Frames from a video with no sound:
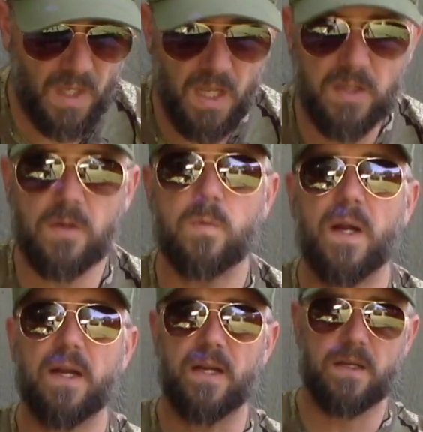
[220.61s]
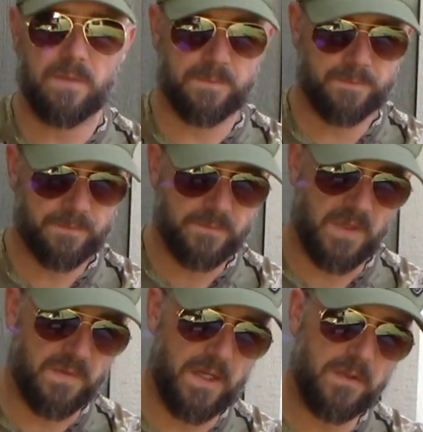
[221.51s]
And you wear it
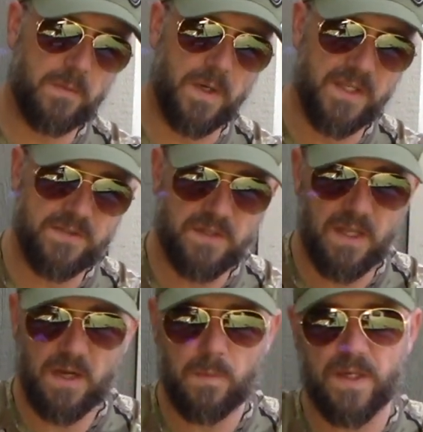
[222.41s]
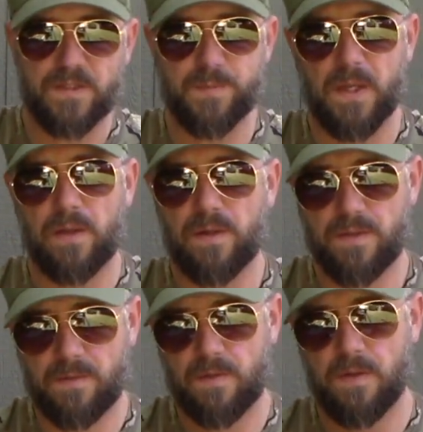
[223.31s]
around your waist like a waist belt.
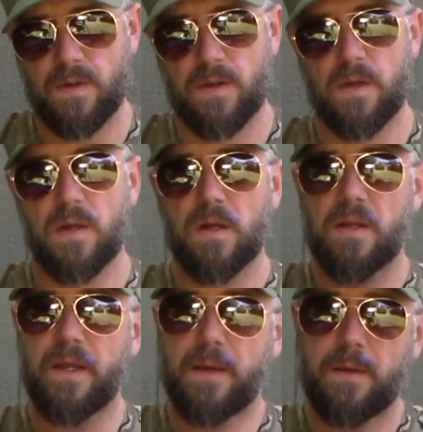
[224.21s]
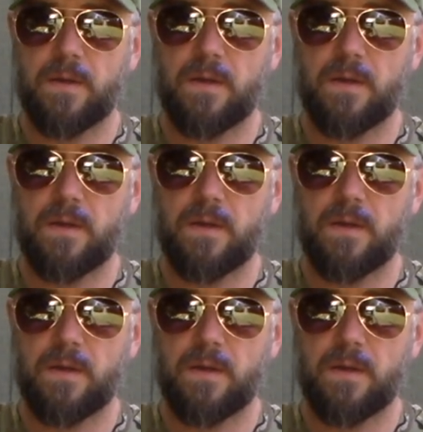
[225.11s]
Click.